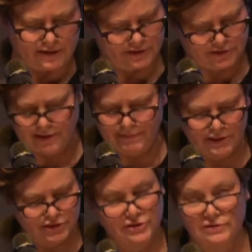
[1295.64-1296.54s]

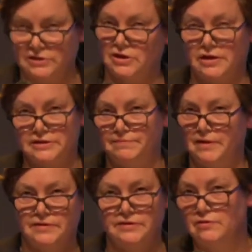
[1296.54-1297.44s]
Charmaine Chua talked
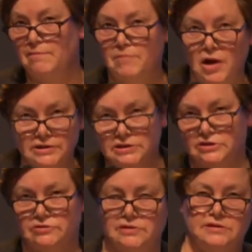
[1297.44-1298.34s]
about sort of
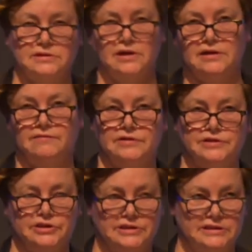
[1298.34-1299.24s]
monstrous kind of
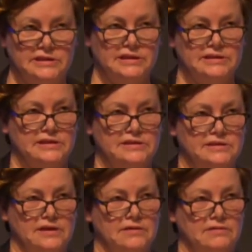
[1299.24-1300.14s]
logistics, and
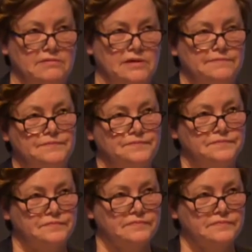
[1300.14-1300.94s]
so um,